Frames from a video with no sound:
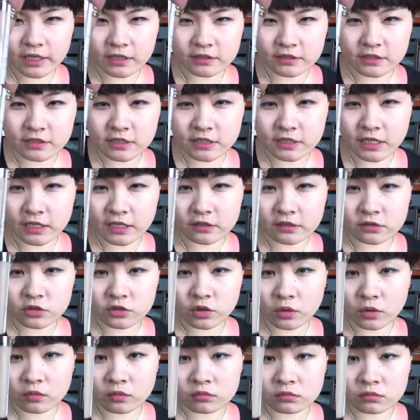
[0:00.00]
The skin
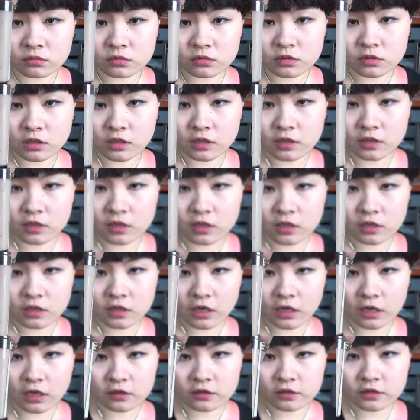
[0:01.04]
tone
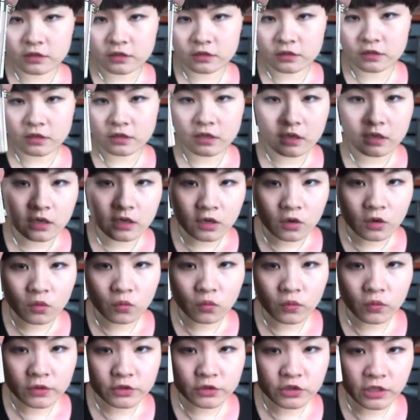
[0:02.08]
color,
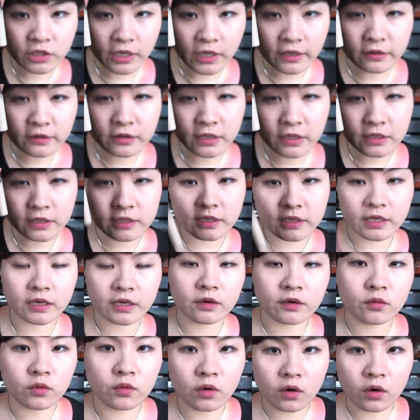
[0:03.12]
which I think it will